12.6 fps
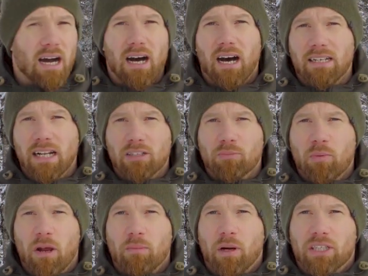And that's
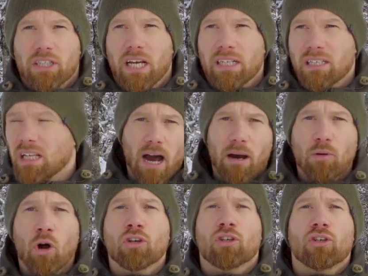pretty much it. I'm
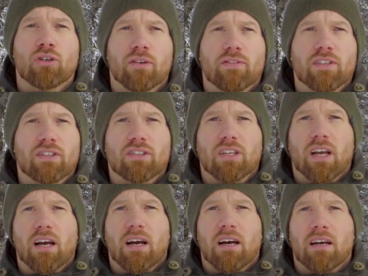not sure if this is
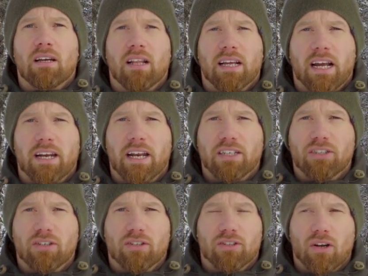like a
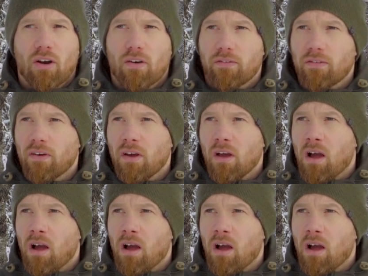nature reserve.